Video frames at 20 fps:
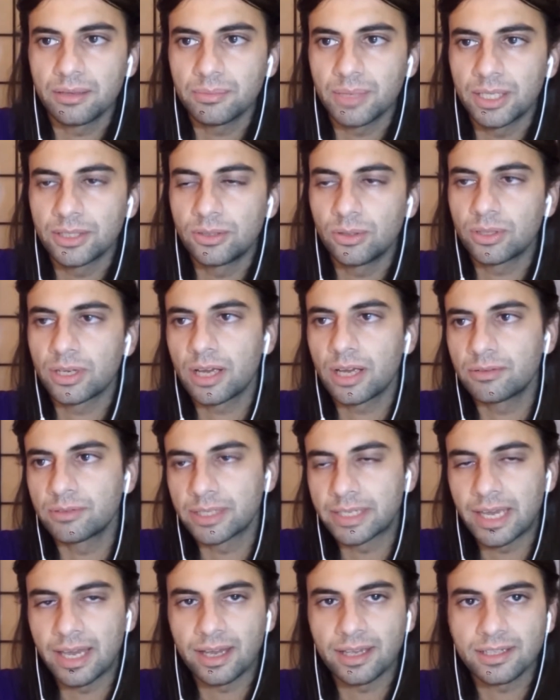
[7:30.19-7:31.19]
Mime. I
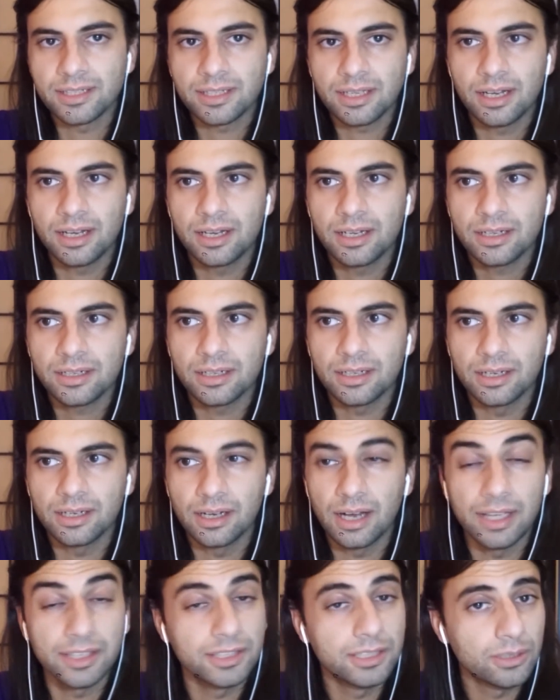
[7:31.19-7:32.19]
don't have a
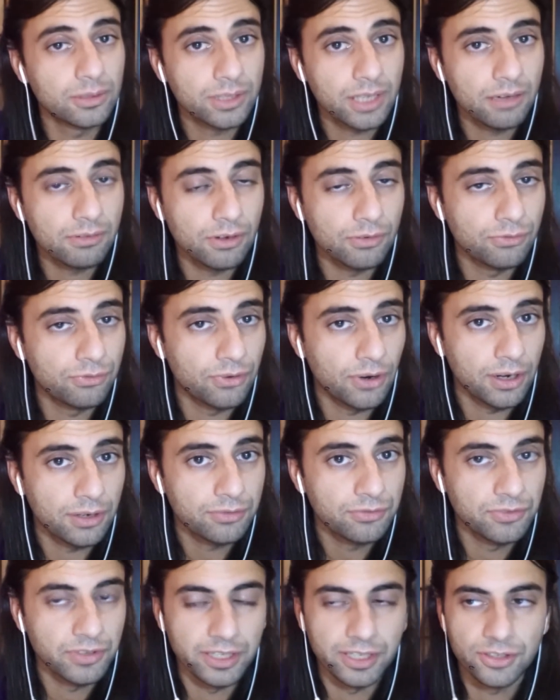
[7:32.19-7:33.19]
Kangaskhan. I don't have a
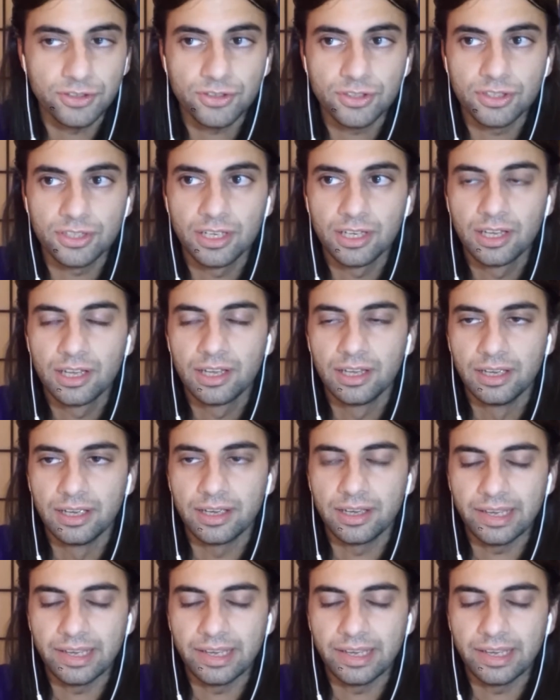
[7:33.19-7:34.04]
Farfetch'd.